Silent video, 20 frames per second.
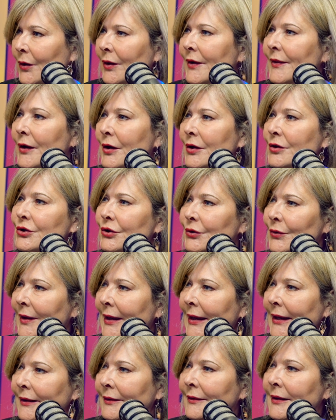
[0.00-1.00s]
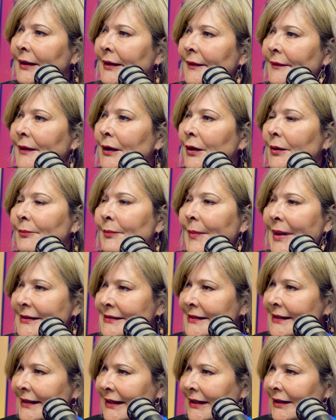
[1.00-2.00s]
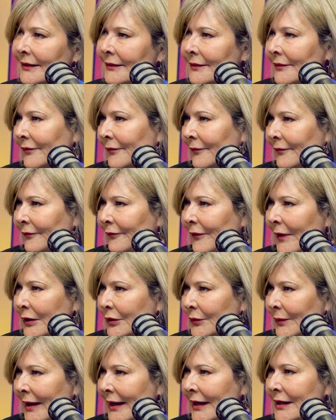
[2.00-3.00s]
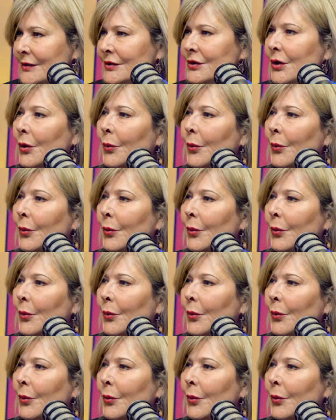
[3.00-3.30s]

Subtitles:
or they're doing their mezzanine fundraise,